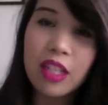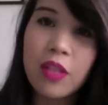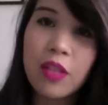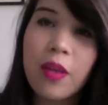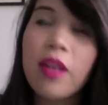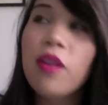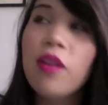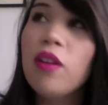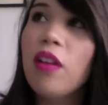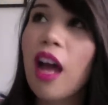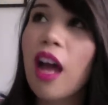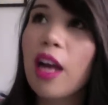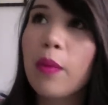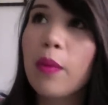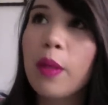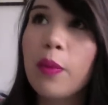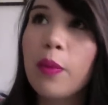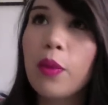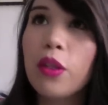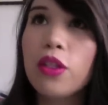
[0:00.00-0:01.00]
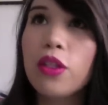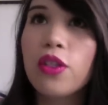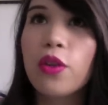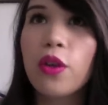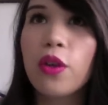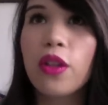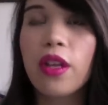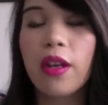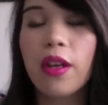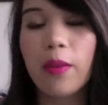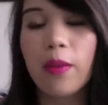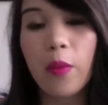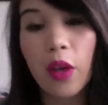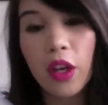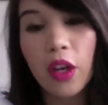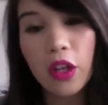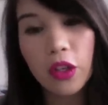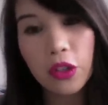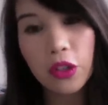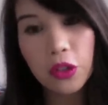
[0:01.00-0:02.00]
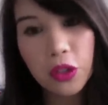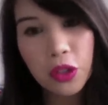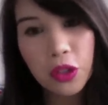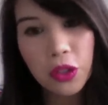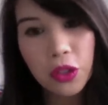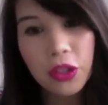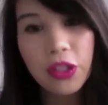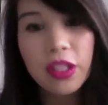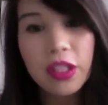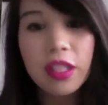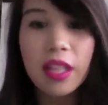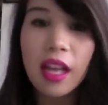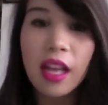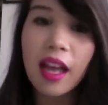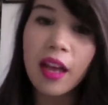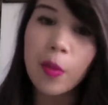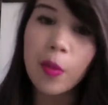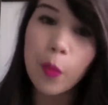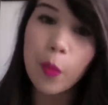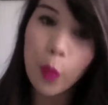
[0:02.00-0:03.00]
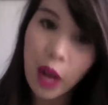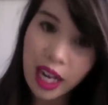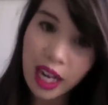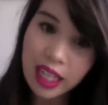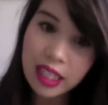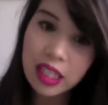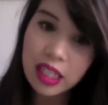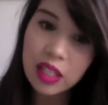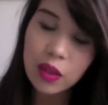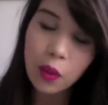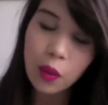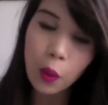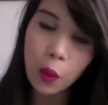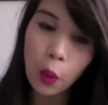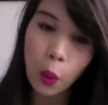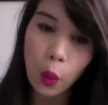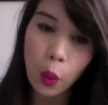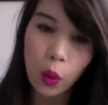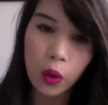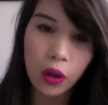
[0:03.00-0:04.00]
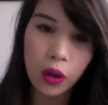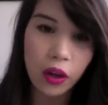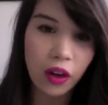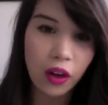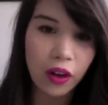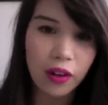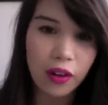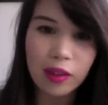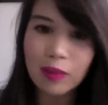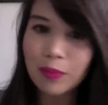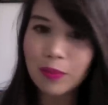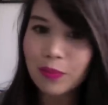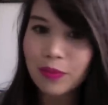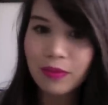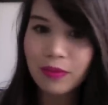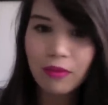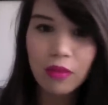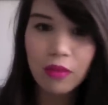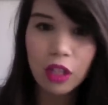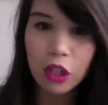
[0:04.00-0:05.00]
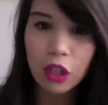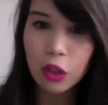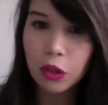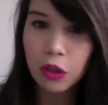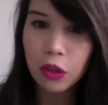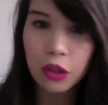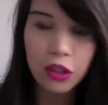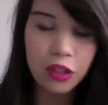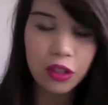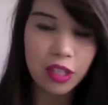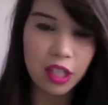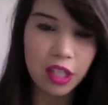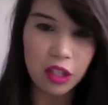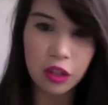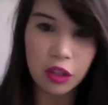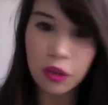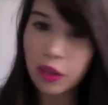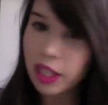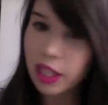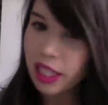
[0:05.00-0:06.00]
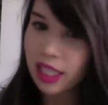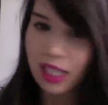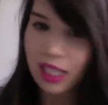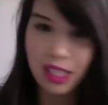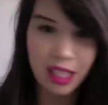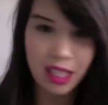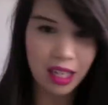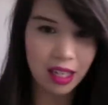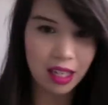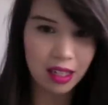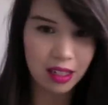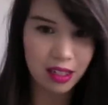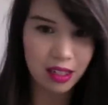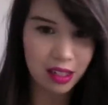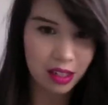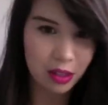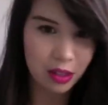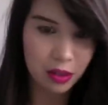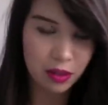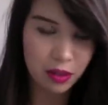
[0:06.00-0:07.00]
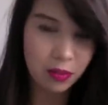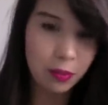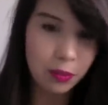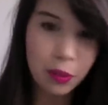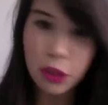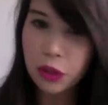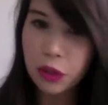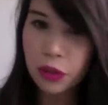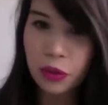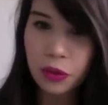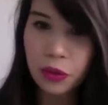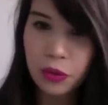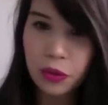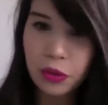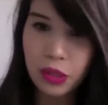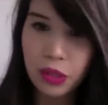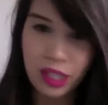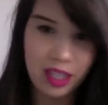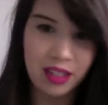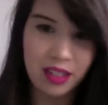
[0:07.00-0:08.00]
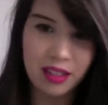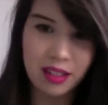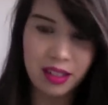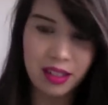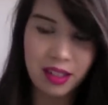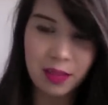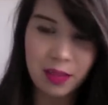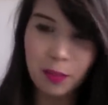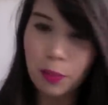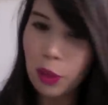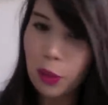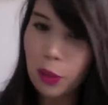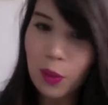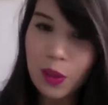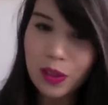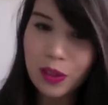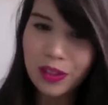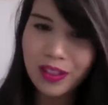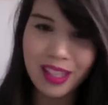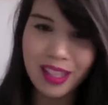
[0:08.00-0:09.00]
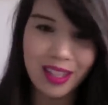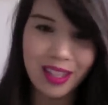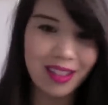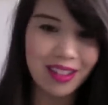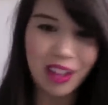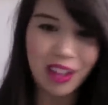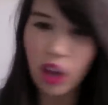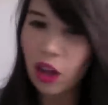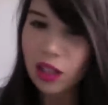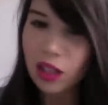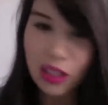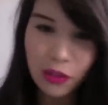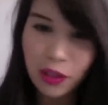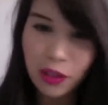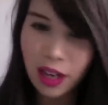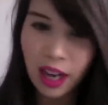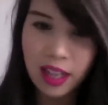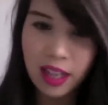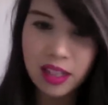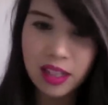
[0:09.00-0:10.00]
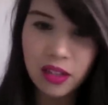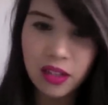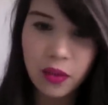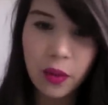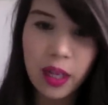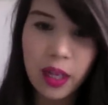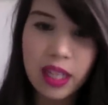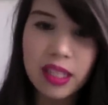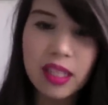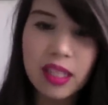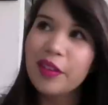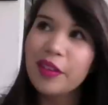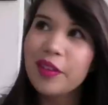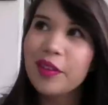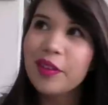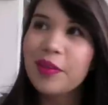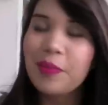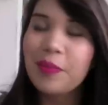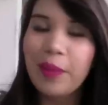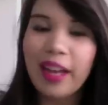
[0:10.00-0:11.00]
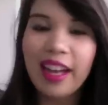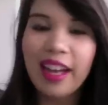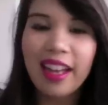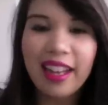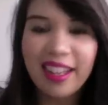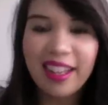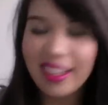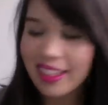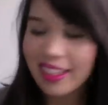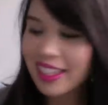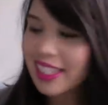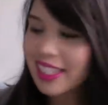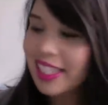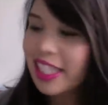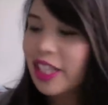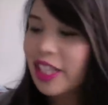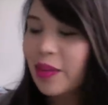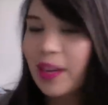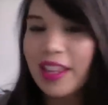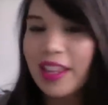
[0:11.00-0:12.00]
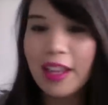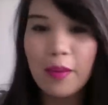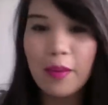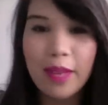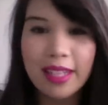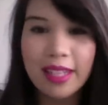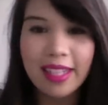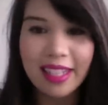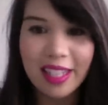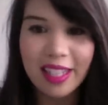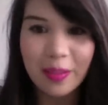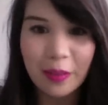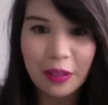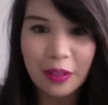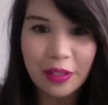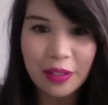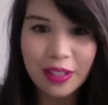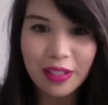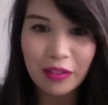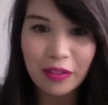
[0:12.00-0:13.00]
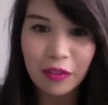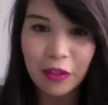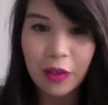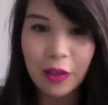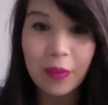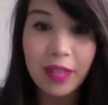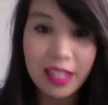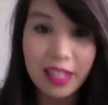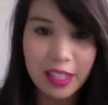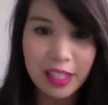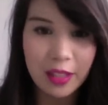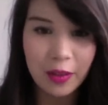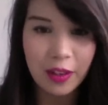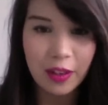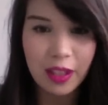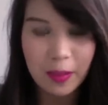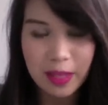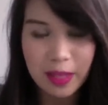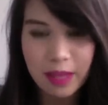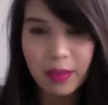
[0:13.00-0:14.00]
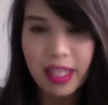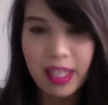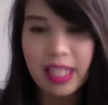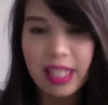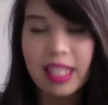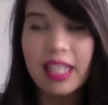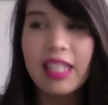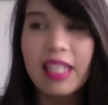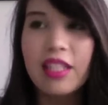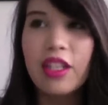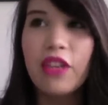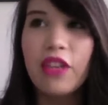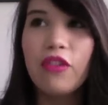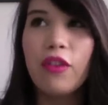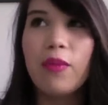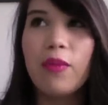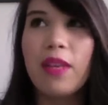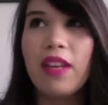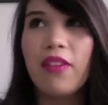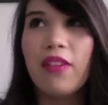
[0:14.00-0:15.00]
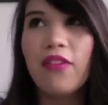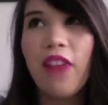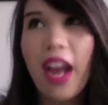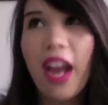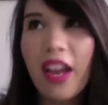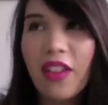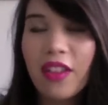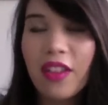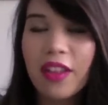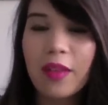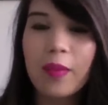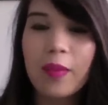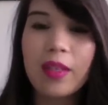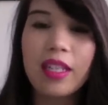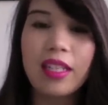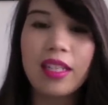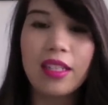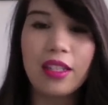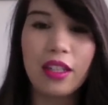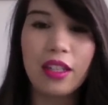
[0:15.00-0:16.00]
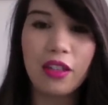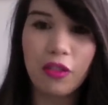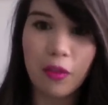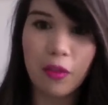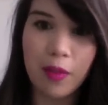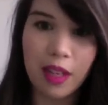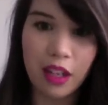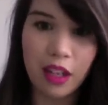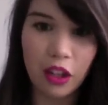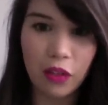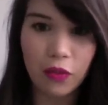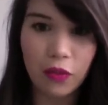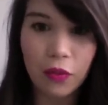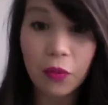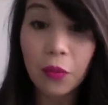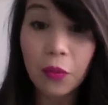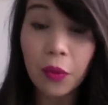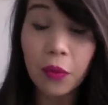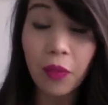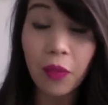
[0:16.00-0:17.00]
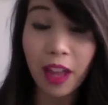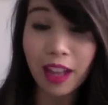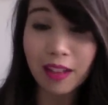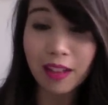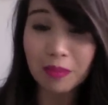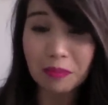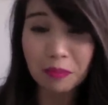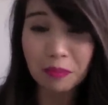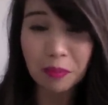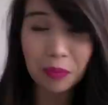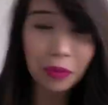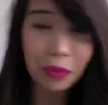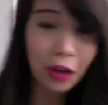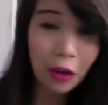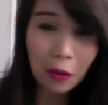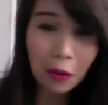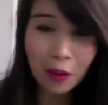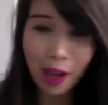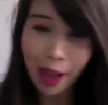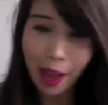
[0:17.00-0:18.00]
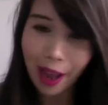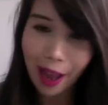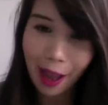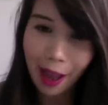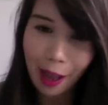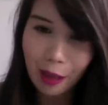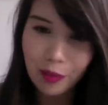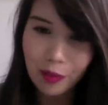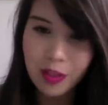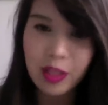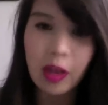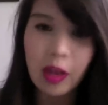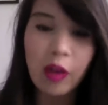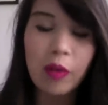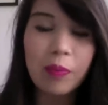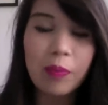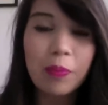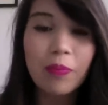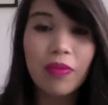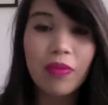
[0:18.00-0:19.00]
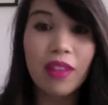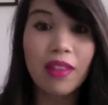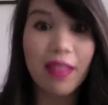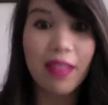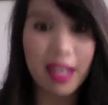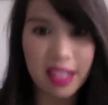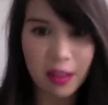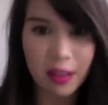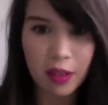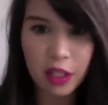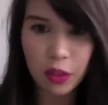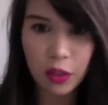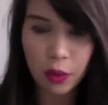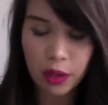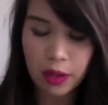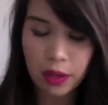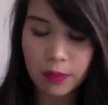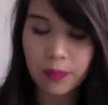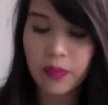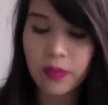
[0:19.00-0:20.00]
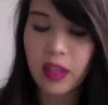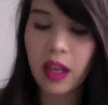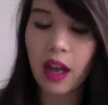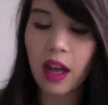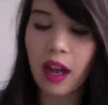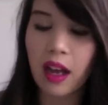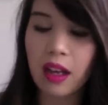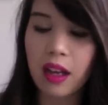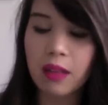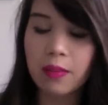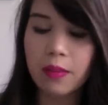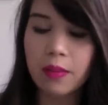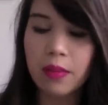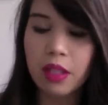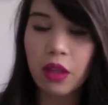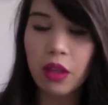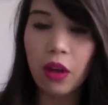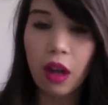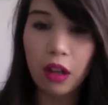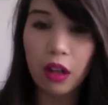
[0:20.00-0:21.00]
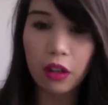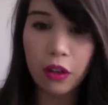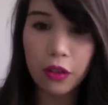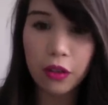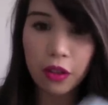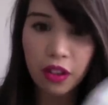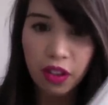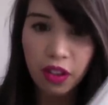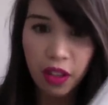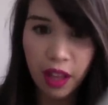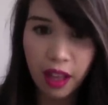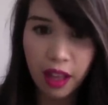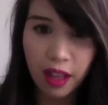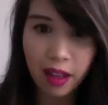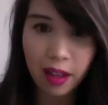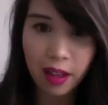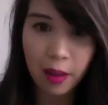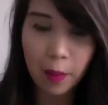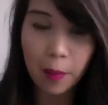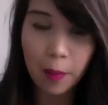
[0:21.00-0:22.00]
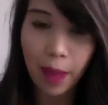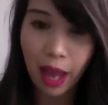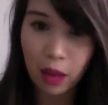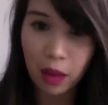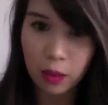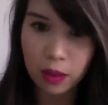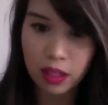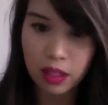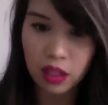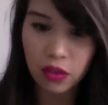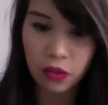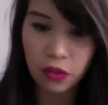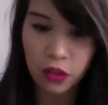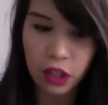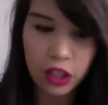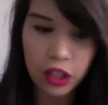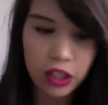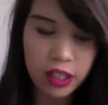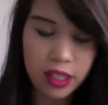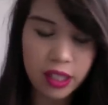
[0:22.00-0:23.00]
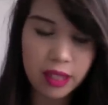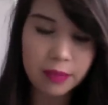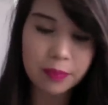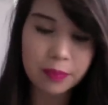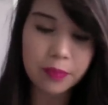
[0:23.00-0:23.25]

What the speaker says: I know a lot of people store them neutrals and brights, or neutrals and greens and blues and purples and all different kinds of ways. But this is the way that it makes sense the most for me to store them. It makes it easier for me to find them and easier for me to know what I have, so that's how I store them. So I'll go through the matte ones first.